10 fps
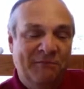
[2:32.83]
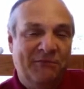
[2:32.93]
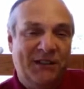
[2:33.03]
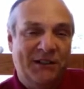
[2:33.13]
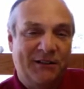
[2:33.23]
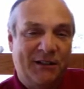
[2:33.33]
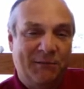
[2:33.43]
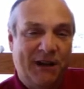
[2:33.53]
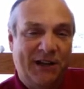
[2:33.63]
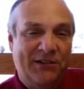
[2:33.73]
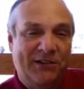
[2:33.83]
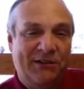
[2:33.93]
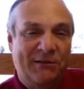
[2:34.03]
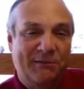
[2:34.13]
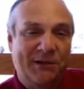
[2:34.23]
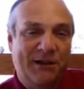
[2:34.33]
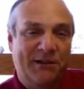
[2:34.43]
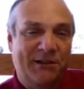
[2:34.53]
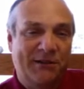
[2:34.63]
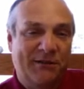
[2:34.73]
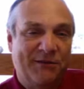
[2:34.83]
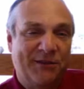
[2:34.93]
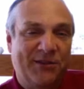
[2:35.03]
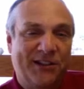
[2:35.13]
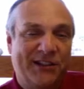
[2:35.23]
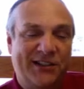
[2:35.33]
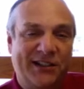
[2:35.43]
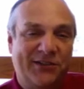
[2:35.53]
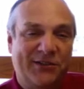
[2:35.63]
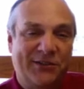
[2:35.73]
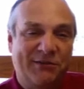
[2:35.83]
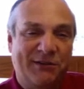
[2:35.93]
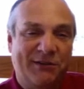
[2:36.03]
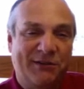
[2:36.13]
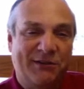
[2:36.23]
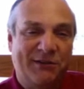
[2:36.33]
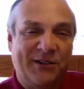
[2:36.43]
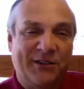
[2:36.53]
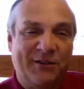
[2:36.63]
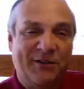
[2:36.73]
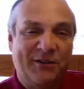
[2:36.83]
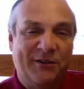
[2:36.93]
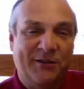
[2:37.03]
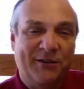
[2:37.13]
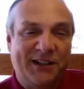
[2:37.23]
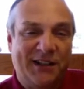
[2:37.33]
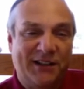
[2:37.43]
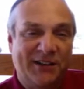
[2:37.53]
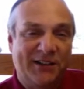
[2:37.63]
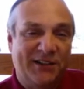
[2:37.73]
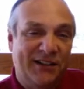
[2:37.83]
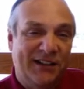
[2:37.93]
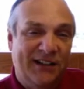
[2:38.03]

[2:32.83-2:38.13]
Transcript: near El Paso compared to over 60 inches of rainfall near Beaumont, Texas.